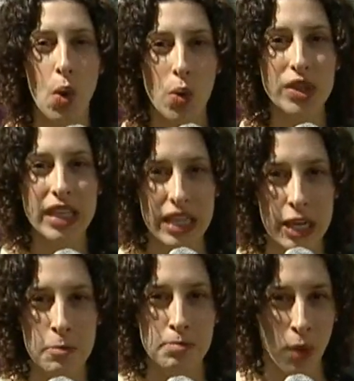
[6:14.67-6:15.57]
to only
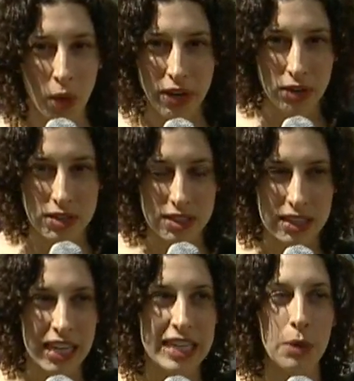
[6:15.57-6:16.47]
eat it boiled.
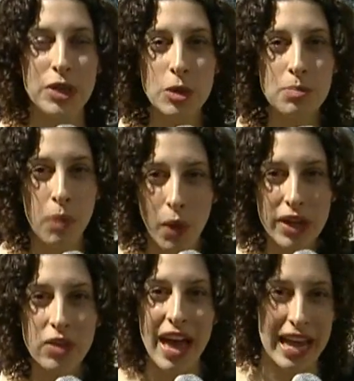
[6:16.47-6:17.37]
Now, when you
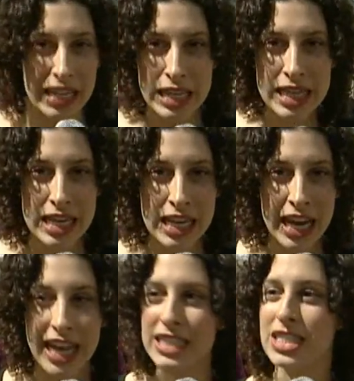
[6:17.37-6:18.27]
boil
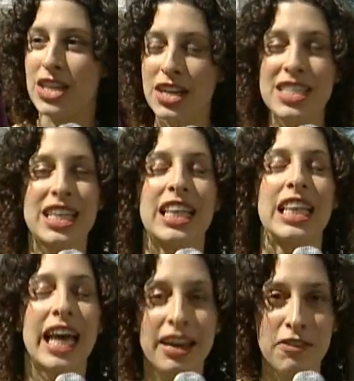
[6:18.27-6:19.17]
anything, it sucks the
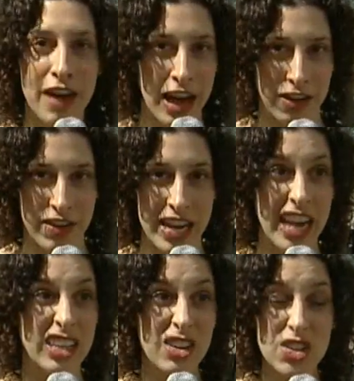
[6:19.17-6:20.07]
life out of it,
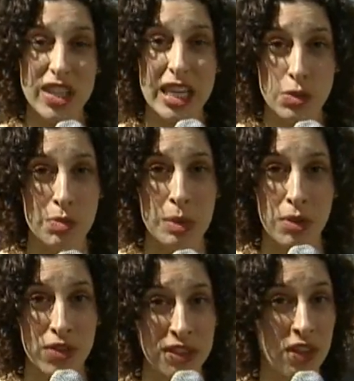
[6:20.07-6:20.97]
and usually that's when
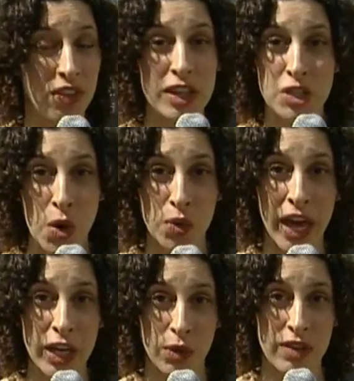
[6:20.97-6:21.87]
people think that they don't
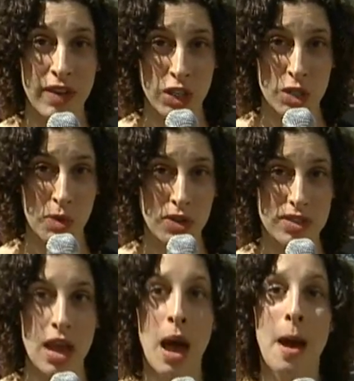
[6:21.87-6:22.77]
like green
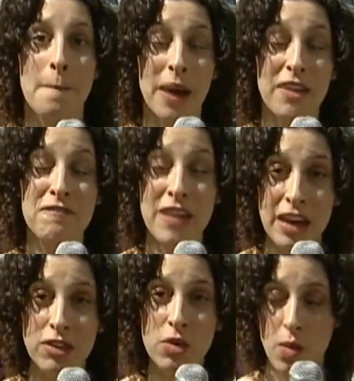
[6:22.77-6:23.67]
vegetables. My
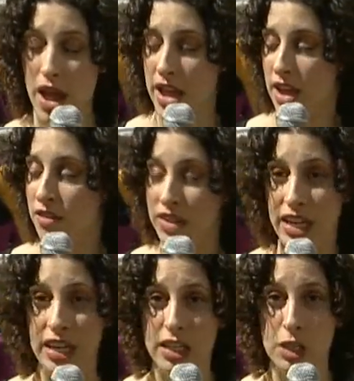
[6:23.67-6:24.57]
favorite way of
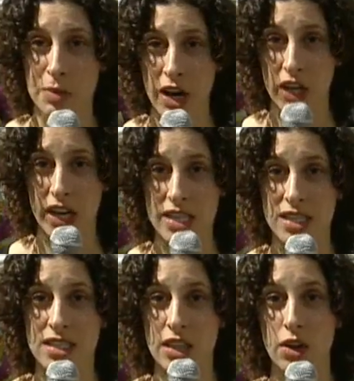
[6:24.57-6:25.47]
eating asparagus
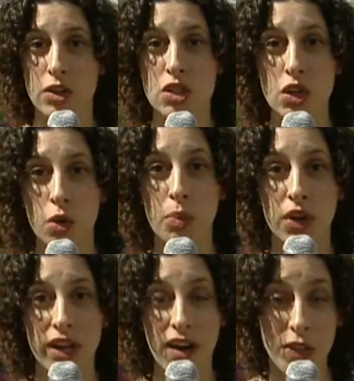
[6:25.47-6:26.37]
is either to
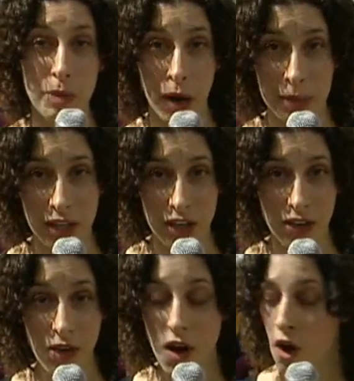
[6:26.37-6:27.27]
put it on the
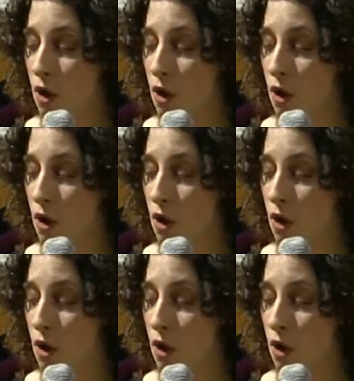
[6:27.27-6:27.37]
barbecue